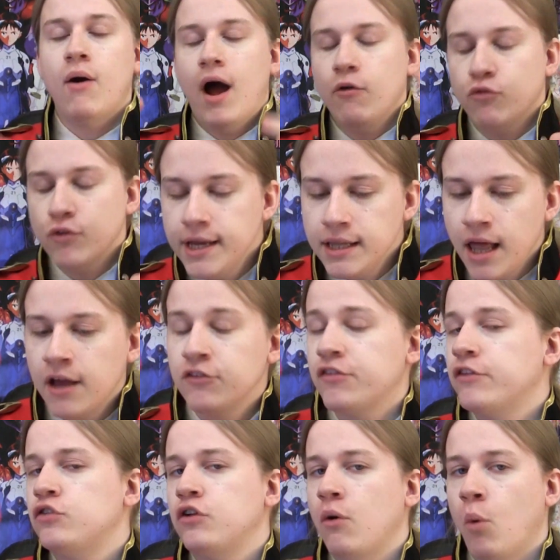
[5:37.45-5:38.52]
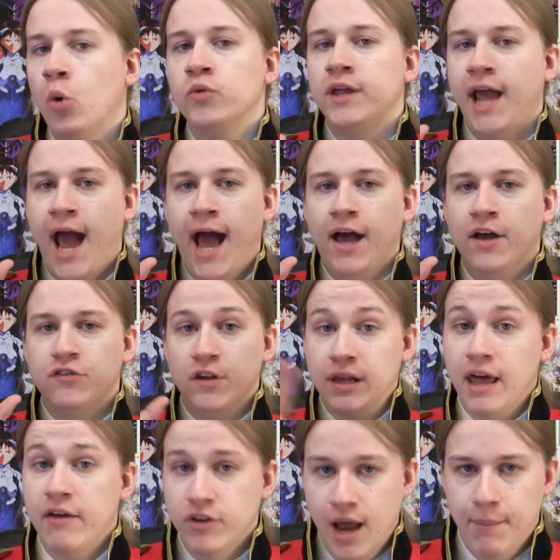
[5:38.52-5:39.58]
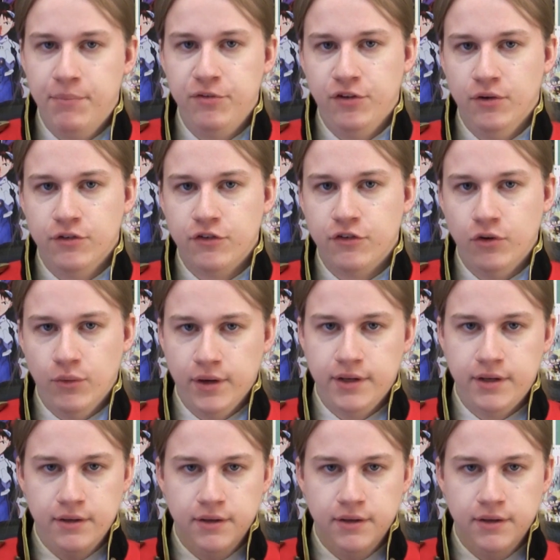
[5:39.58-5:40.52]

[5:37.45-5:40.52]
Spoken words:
Now, I realize the show only has 11 episodes to it,